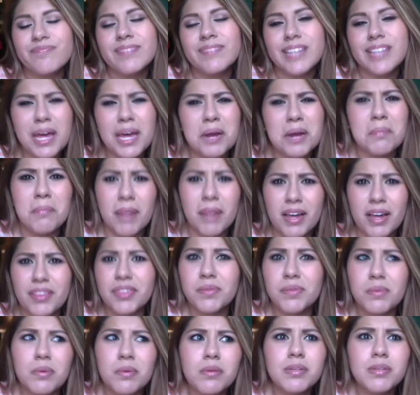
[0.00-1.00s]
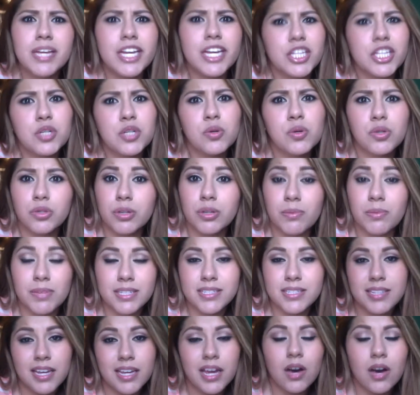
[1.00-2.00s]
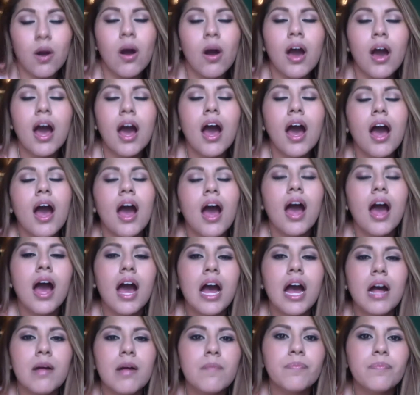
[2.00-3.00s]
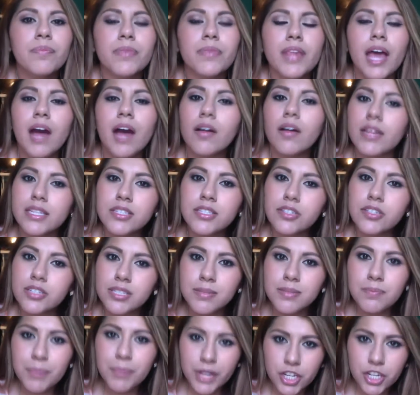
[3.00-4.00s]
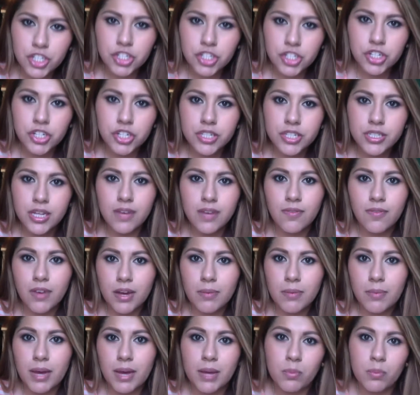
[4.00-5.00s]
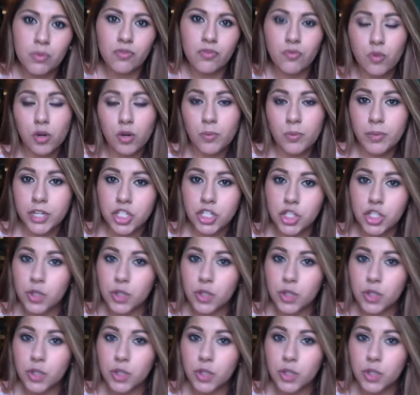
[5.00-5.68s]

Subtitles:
not a month, it was like 2 or 3 months ago. I'll insert some pictures of what my before picture